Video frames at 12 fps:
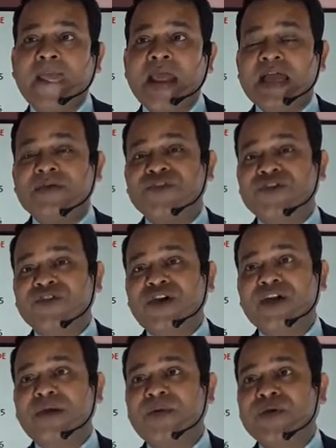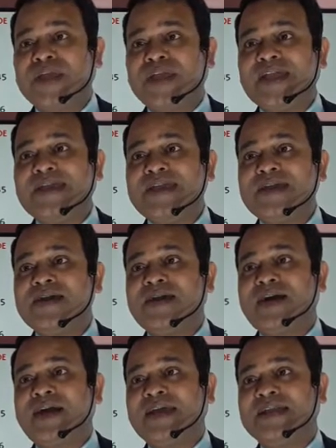If we talk about
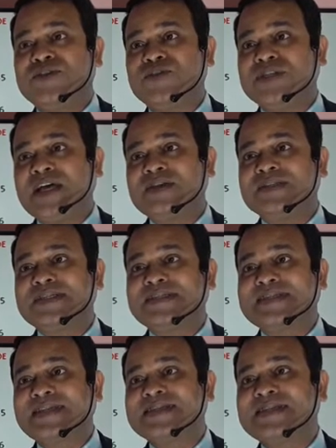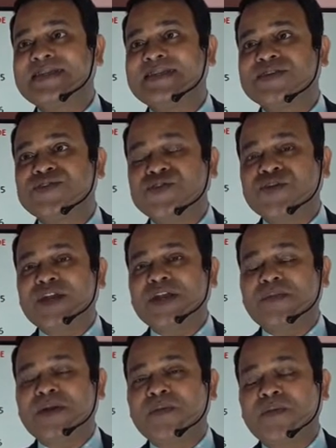India, in 2016, the total
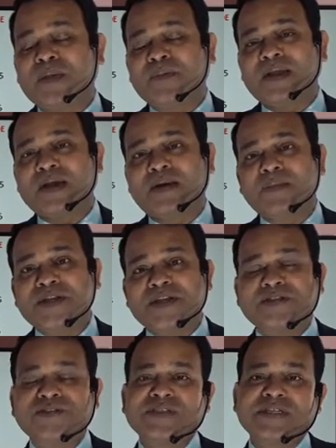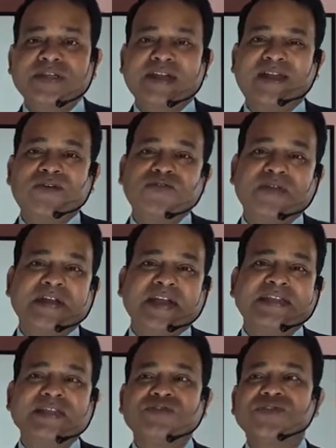number of people committed suicide around
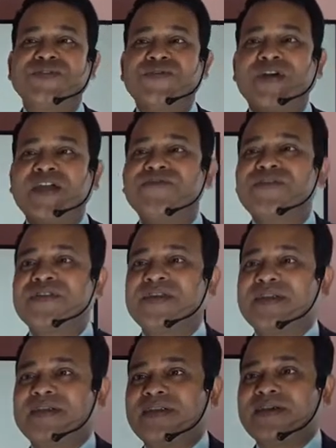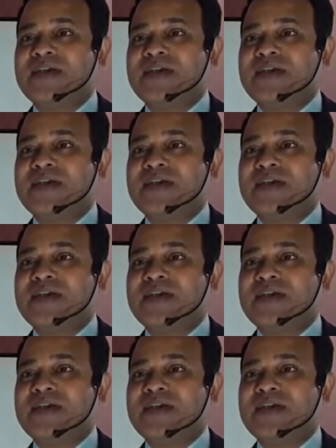9,500.